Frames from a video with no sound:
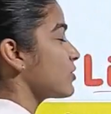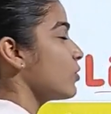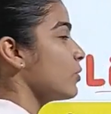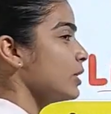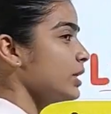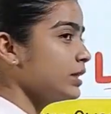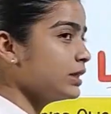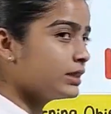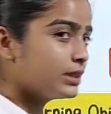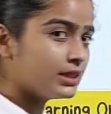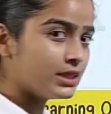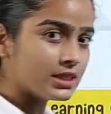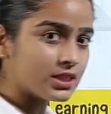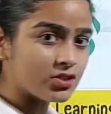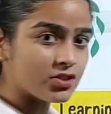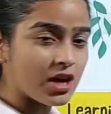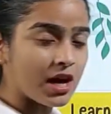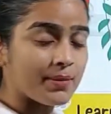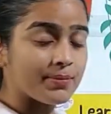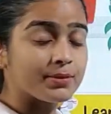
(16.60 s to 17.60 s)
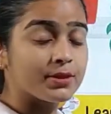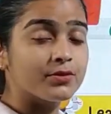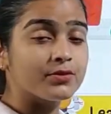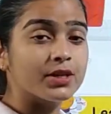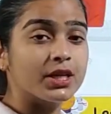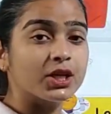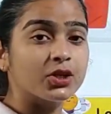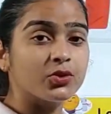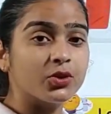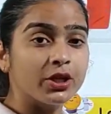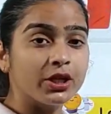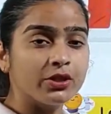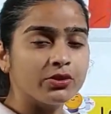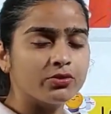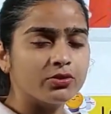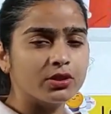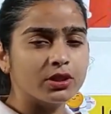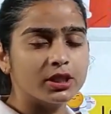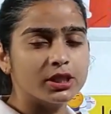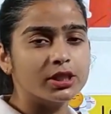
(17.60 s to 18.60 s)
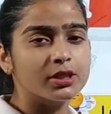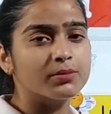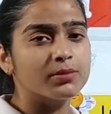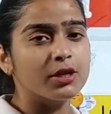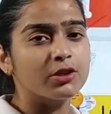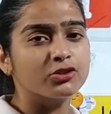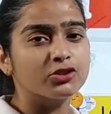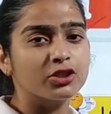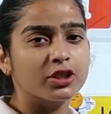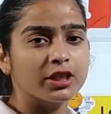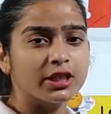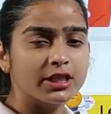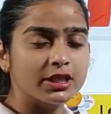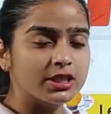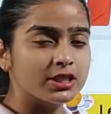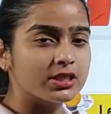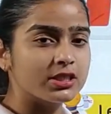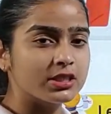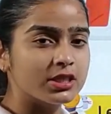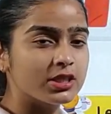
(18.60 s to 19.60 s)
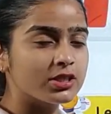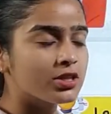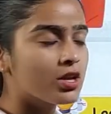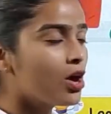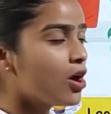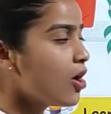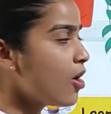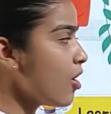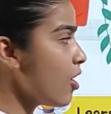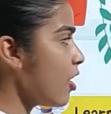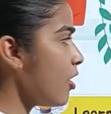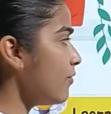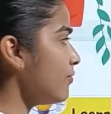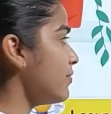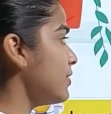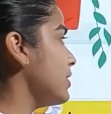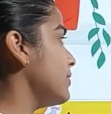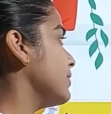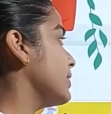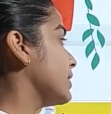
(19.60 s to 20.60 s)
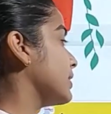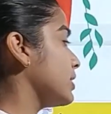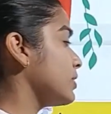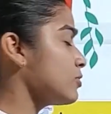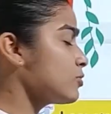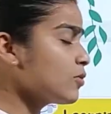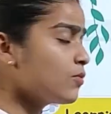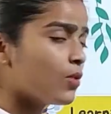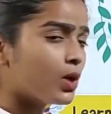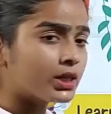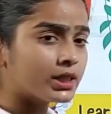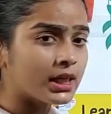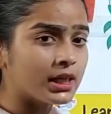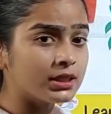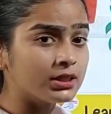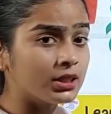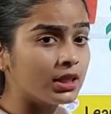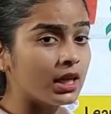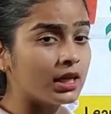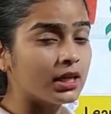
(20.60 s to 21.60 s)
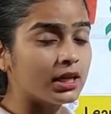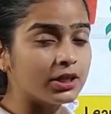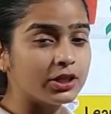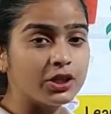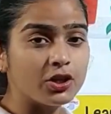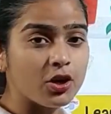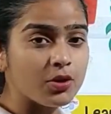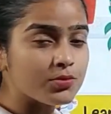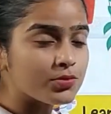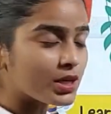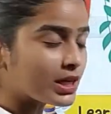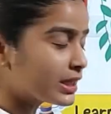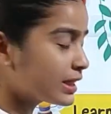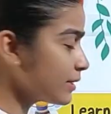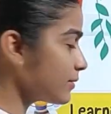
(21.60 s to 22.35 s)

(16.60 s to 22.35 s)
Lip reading: in this chapter, we are going to learn about the characteristics of living things. So, what are the learning objectives